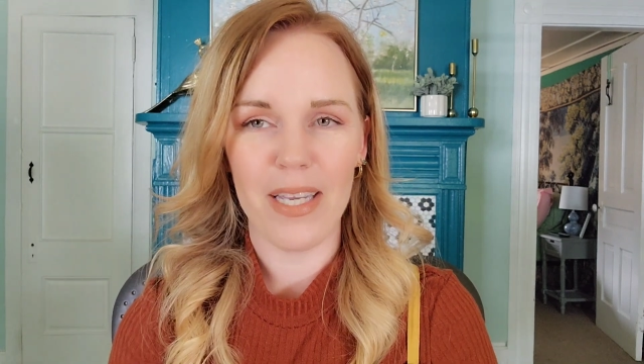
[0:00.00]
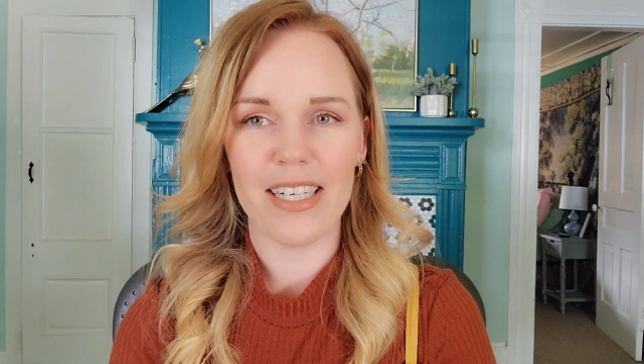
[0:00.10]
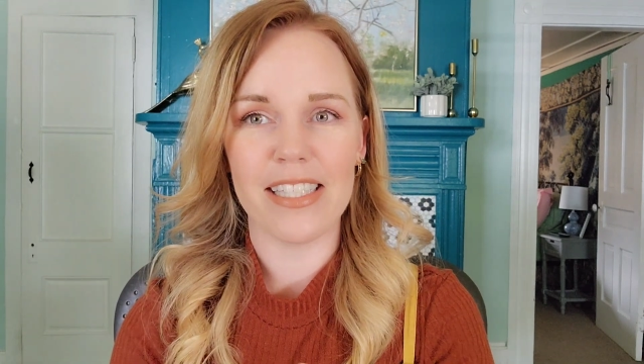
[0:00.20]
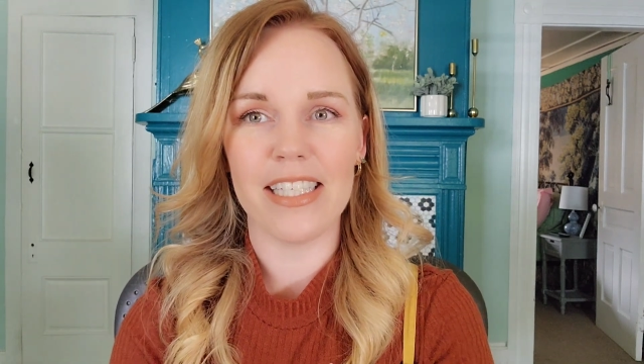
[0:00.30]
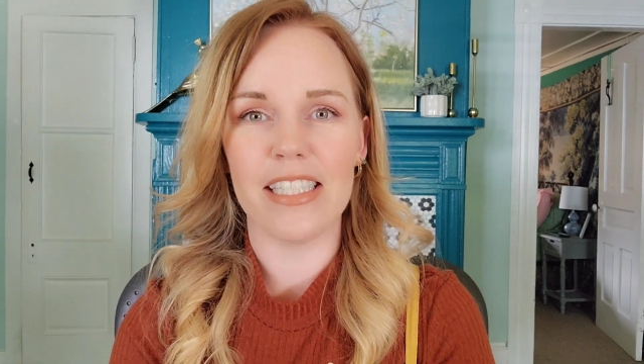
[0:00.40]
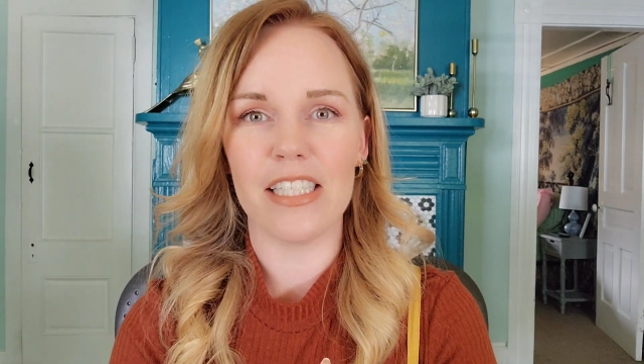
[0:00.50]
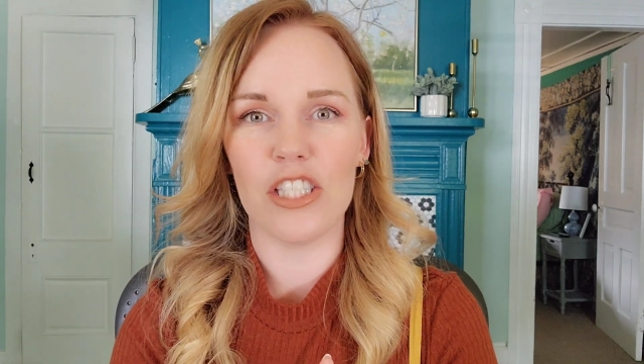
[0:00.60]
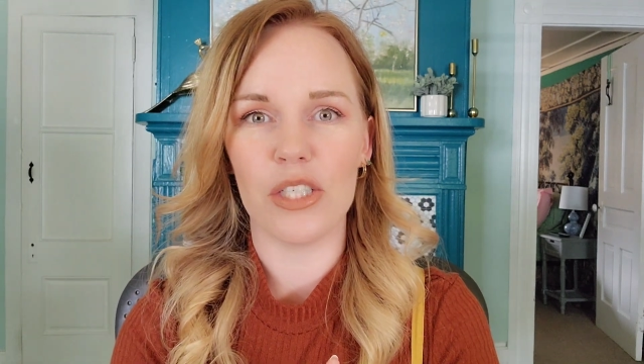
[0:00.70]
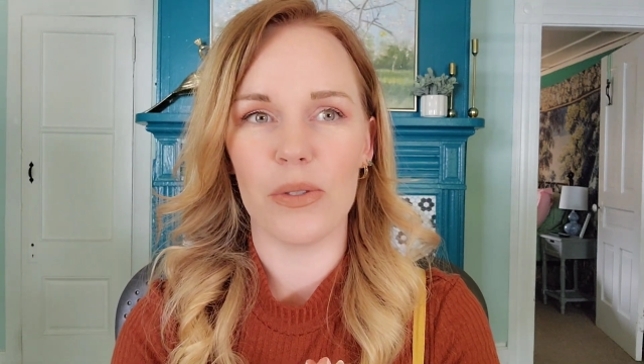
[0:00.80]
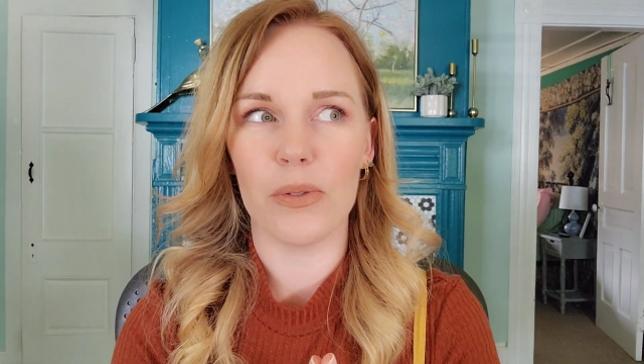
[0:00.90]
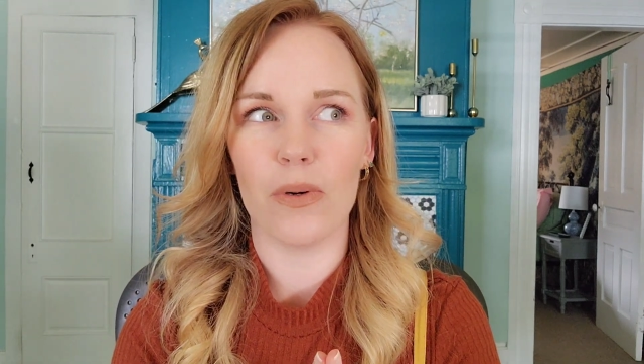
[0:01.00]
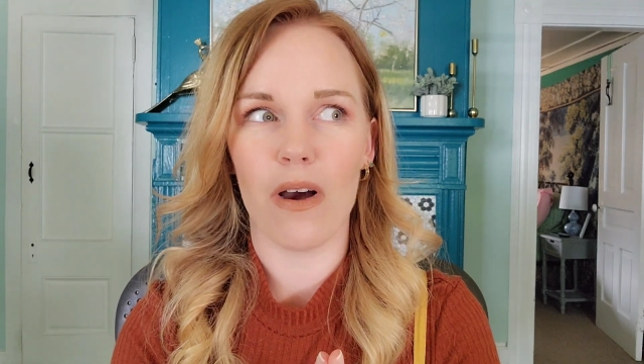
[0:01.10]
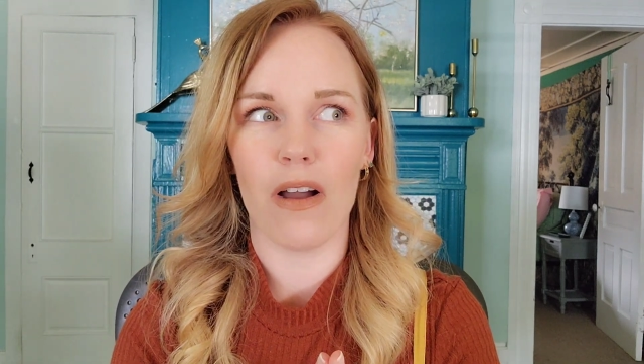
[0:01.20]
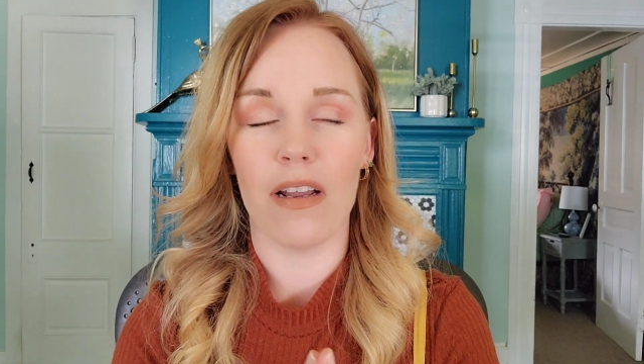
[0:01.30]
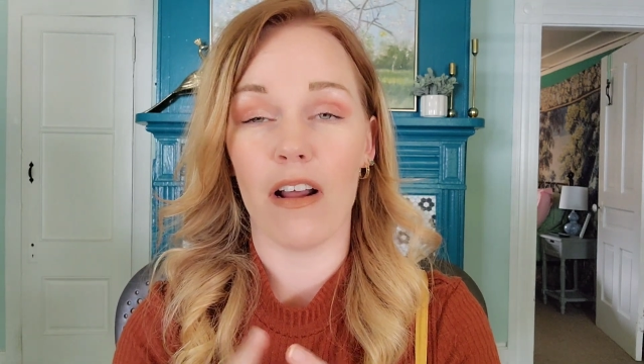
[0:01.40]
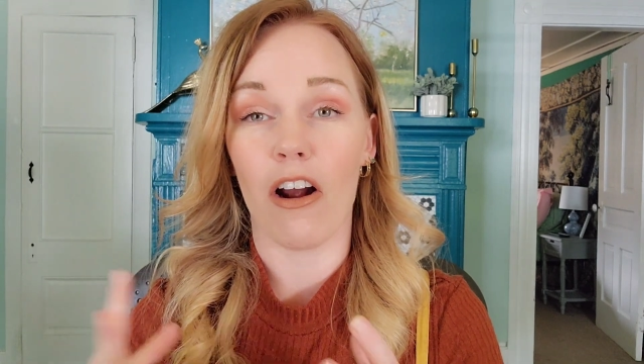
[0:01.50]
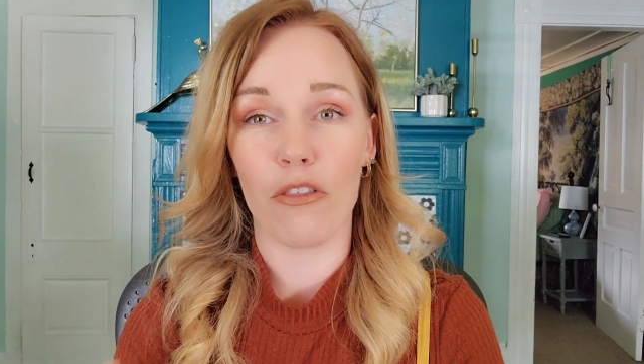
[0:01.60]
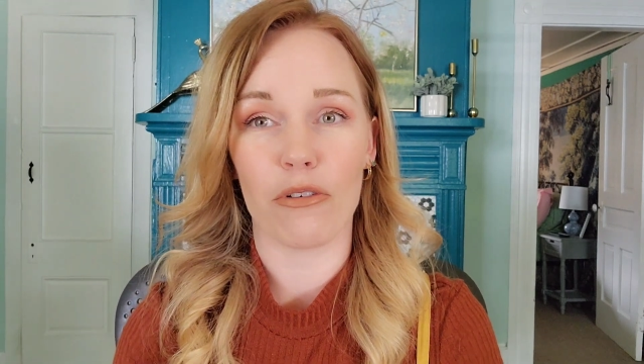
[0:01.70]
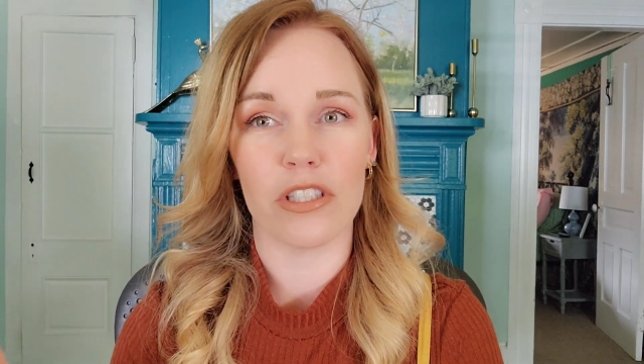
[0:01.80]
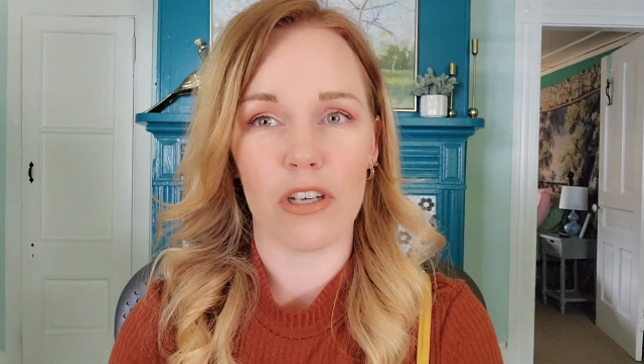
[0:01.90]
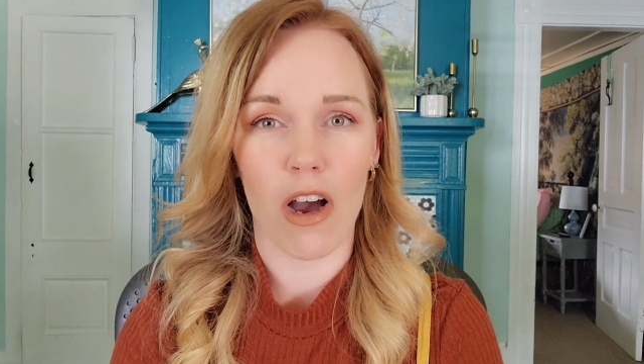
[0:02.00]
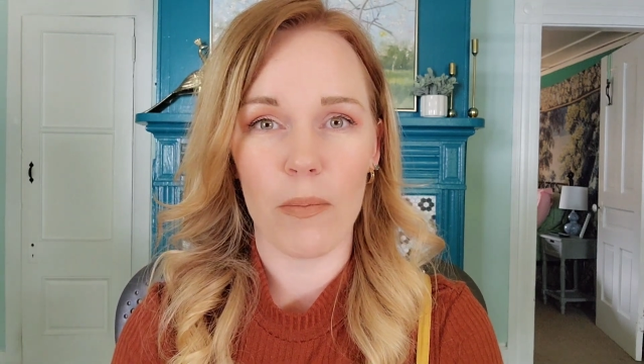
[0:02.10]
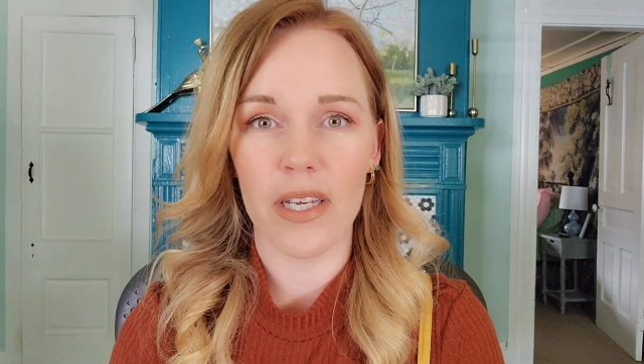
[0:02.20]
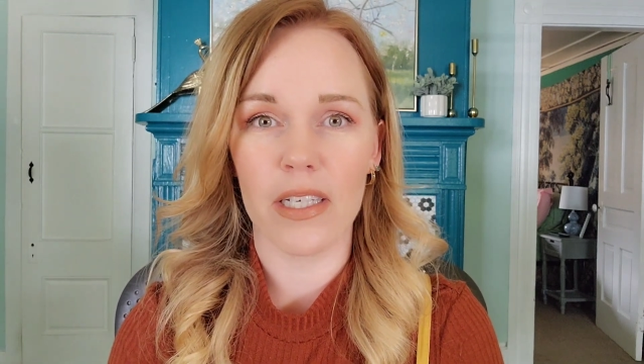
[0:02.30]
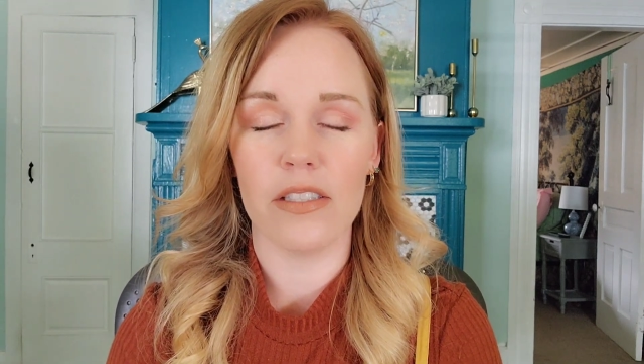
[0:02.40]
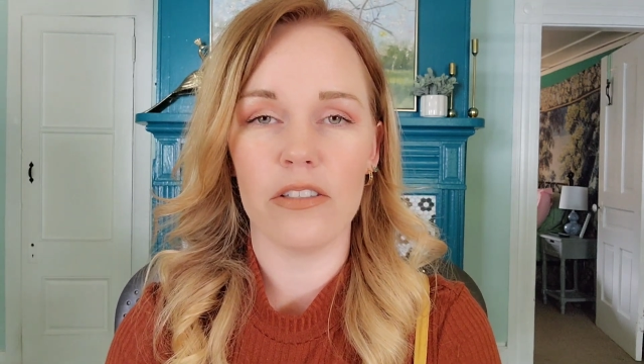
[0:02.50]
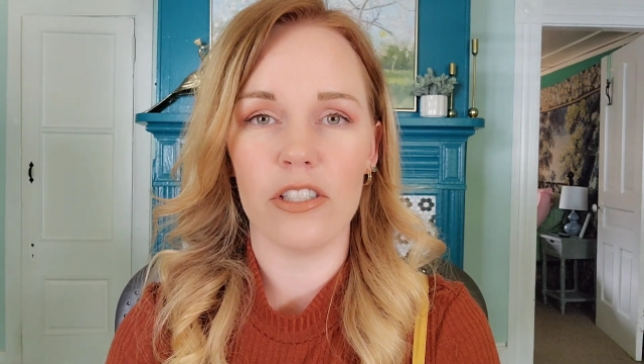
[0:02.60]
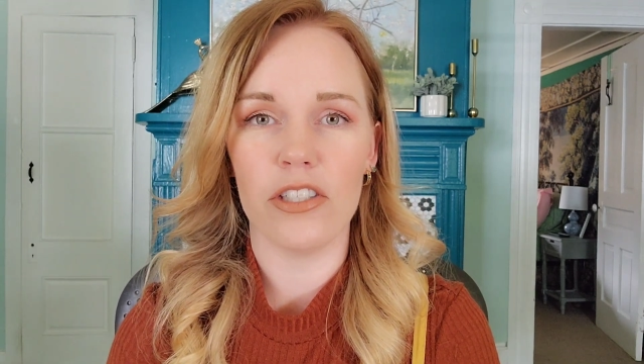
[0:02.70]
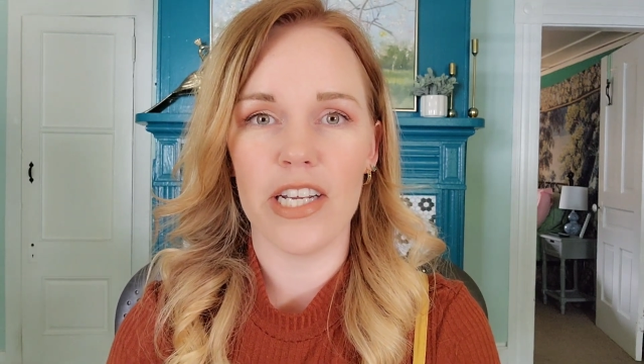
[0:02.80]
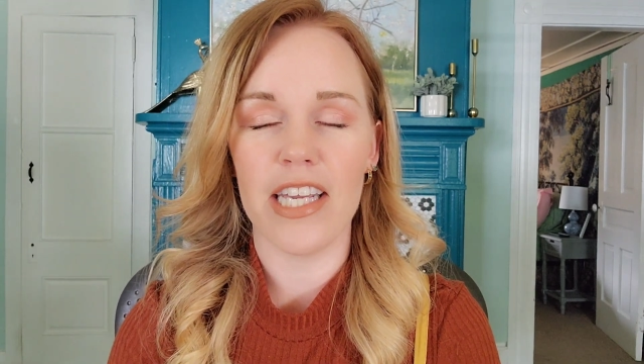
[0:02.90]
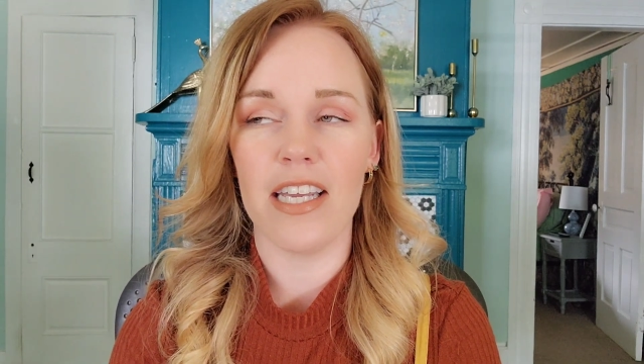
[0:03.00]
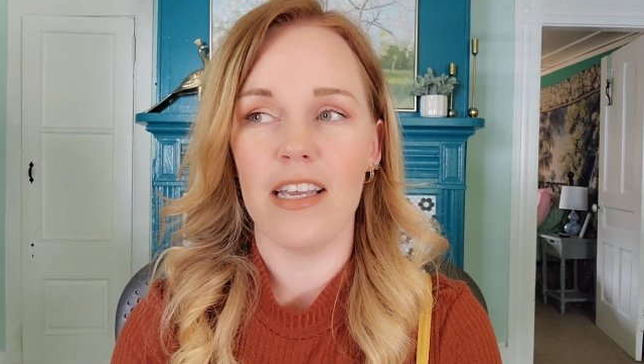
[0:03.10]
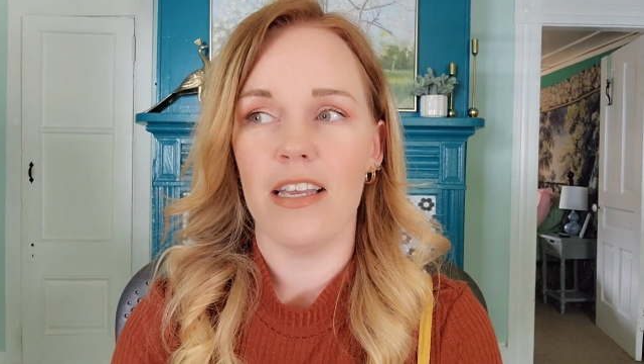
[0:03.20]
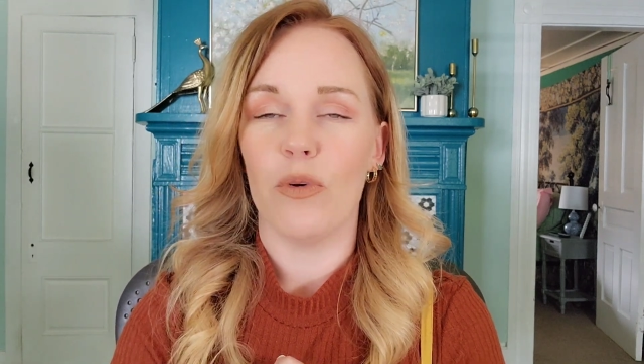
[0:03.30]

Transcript: because he did do an arthroscopic surgery,